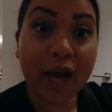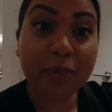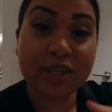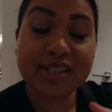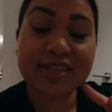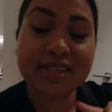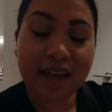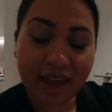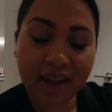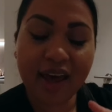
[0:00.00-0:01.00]
back Princess
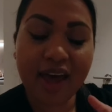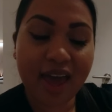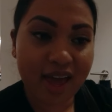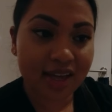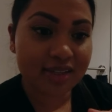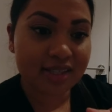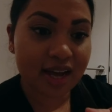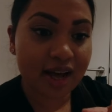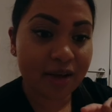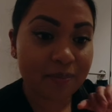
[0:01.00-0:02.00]
Diana
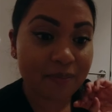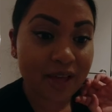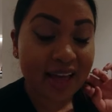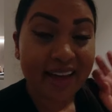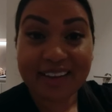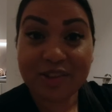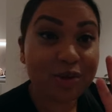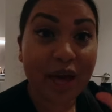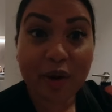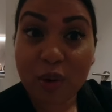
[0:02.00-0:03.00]
and
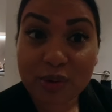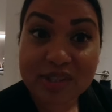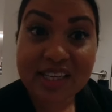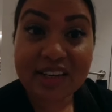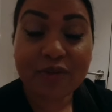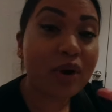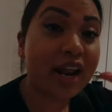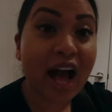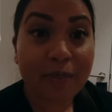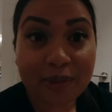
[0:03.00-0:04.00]
do that whole scene of
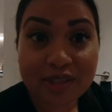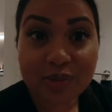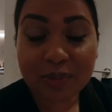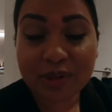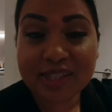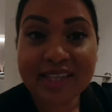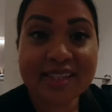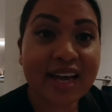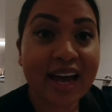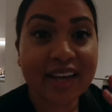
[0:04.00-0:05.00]
what happens with
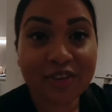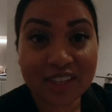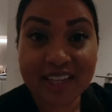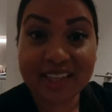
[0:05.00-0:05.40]
Princess Di and everything.